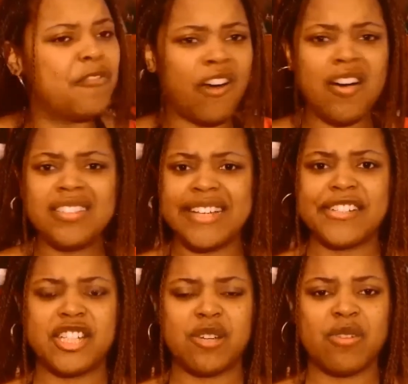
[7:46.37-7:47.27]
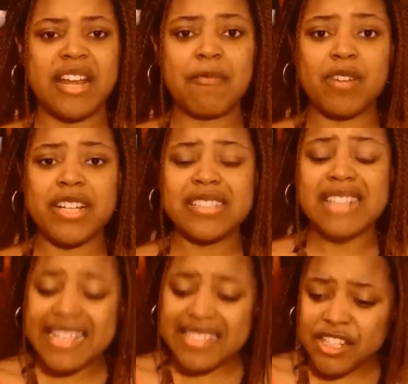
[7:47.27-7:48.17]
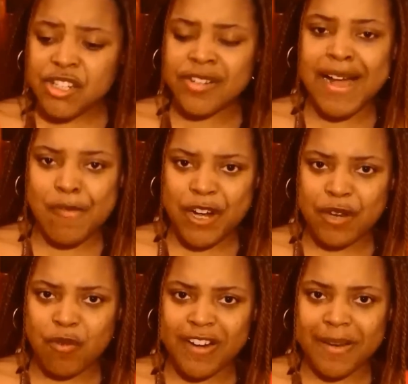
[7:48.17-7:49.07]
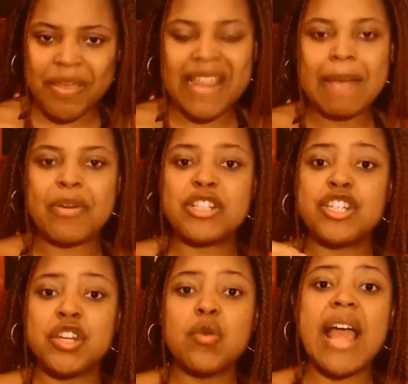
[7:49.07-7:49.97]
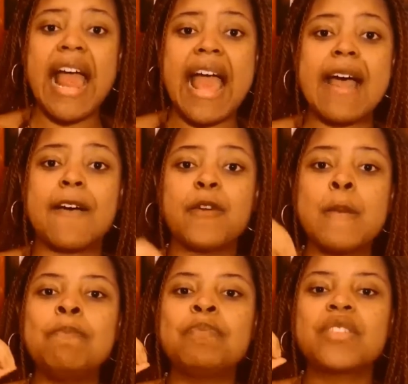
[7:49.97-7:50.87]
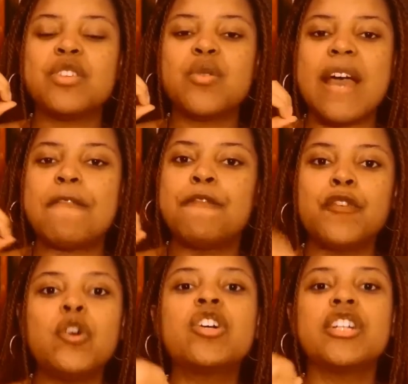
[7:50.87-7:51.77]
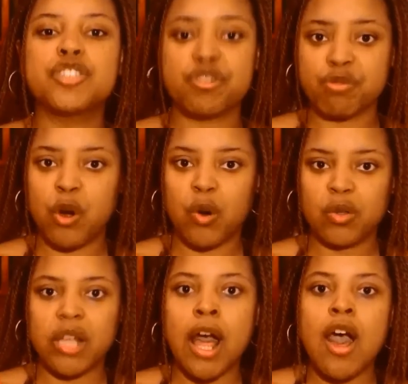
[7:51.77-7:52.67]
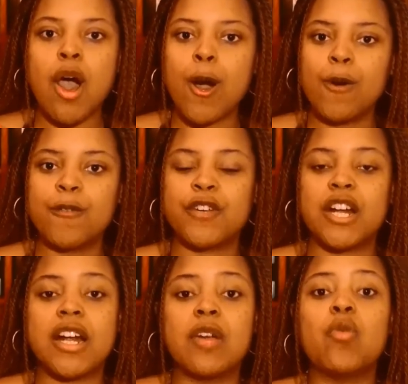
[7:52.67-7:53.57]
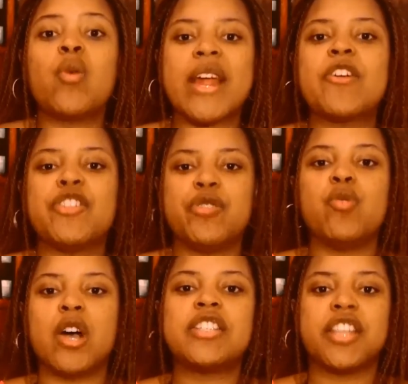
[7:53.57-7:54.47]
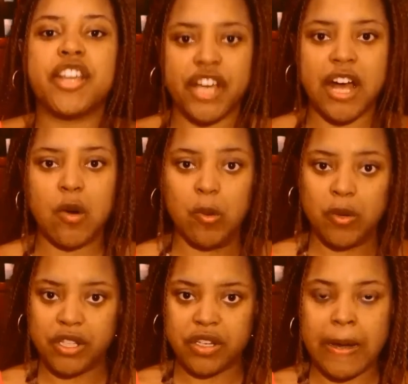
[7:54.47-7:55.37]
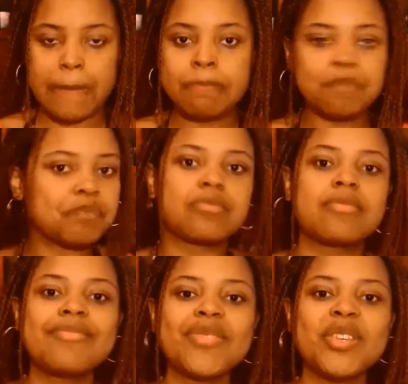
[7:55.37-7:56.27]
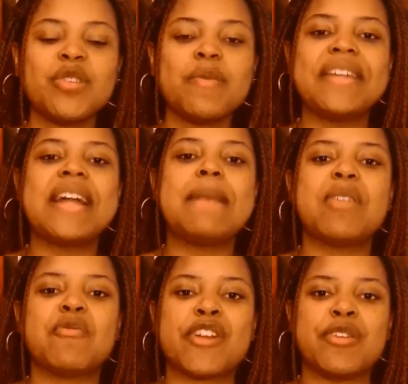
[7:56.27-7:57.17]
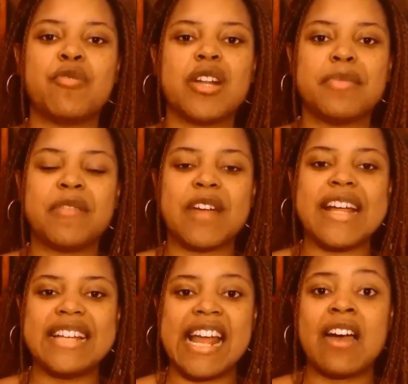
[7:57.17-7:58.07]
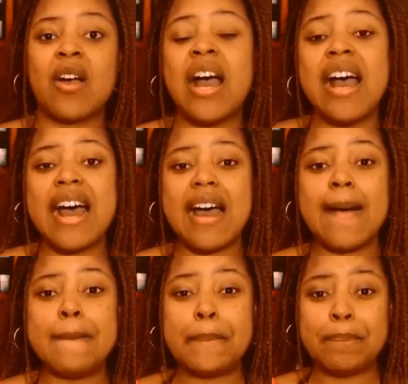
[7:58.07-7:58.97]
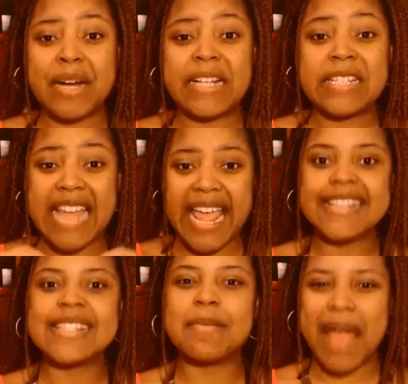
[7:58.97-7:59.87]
Fall into it and realize that you're not where you want to be, but you have full control over where you want to go, You may not be where you want to be right now, but take some